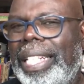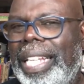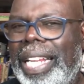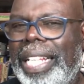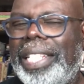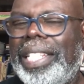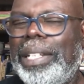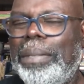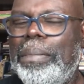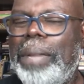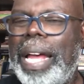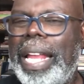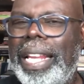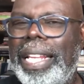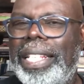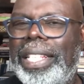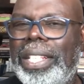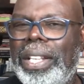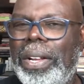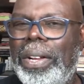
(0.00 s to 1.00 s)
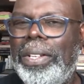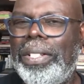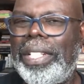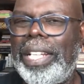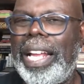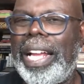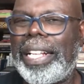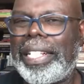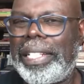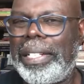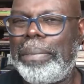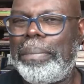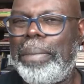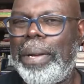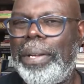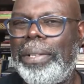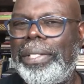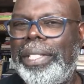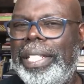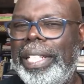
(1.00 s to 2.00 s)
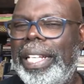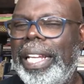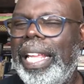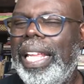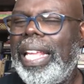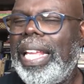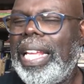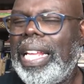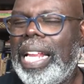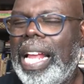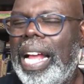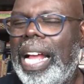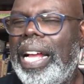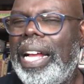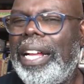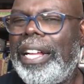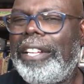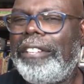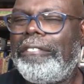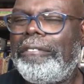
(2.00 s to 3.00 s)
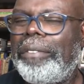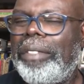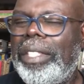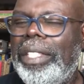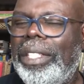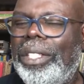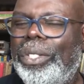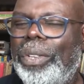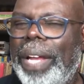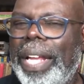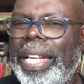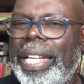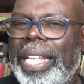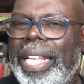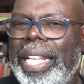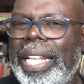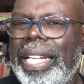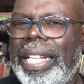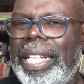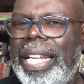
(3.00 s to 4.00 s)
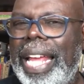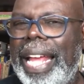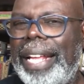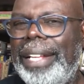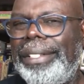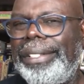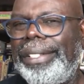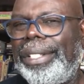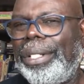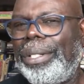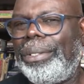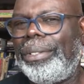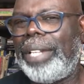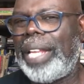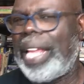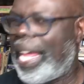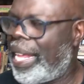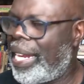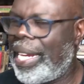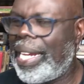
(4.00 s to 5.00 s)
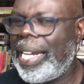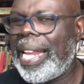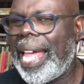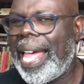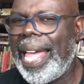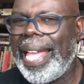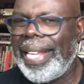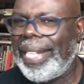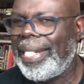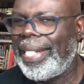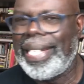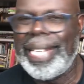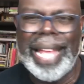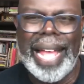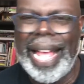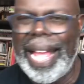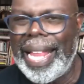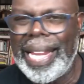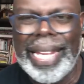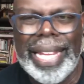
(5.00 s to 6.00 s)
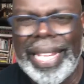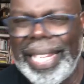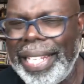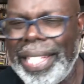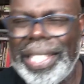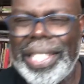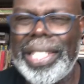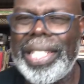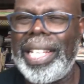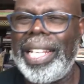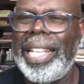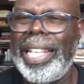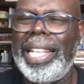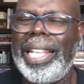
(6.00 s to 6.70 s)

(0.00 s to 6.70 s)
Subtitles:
somebody saw Dr. Bolton, trying to get it down to $99.